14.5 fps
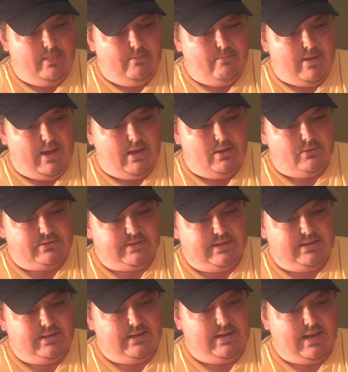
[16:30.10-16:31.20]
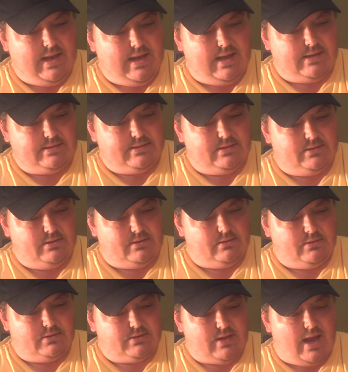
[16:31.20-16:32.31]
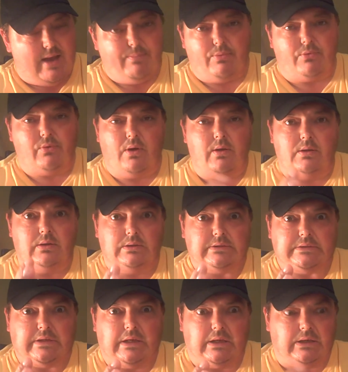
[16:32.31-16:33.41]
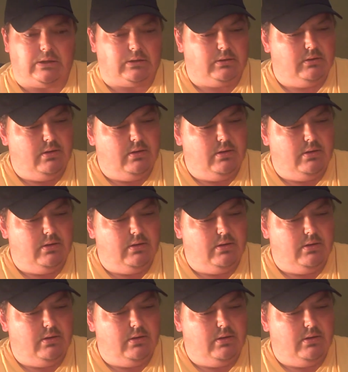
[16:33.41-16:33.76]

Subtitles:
my OCD ass into just hyperdrive. Ugh.